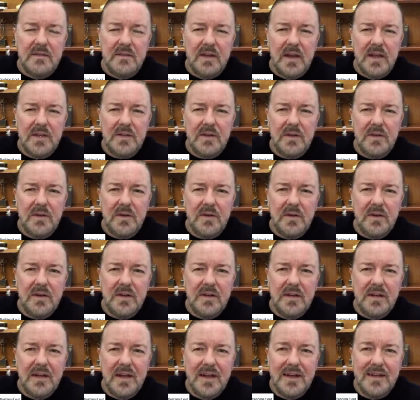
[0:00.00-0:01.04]
Right? So I thought,
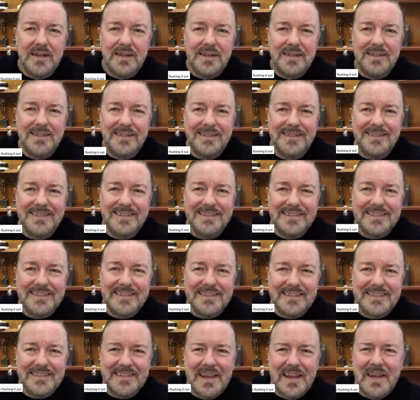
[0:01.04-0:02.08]

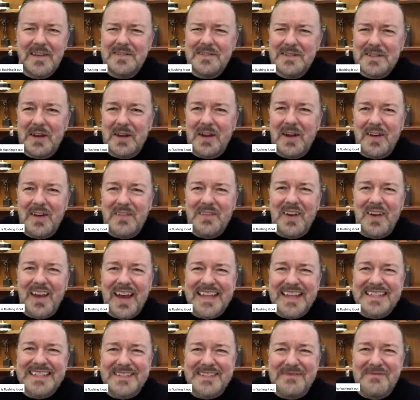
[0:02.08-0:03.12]
that's what I
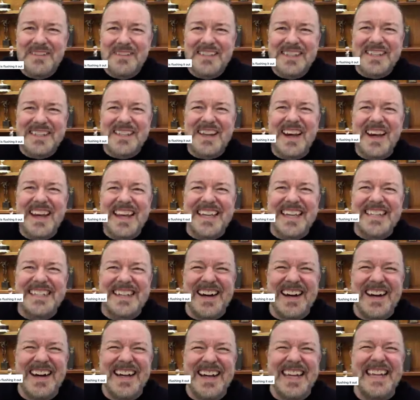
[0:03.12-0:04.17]
had, some
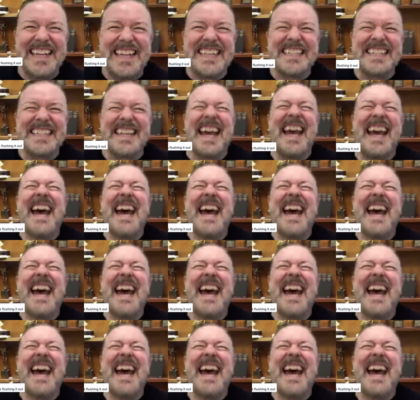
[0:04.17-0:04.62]
cyanide.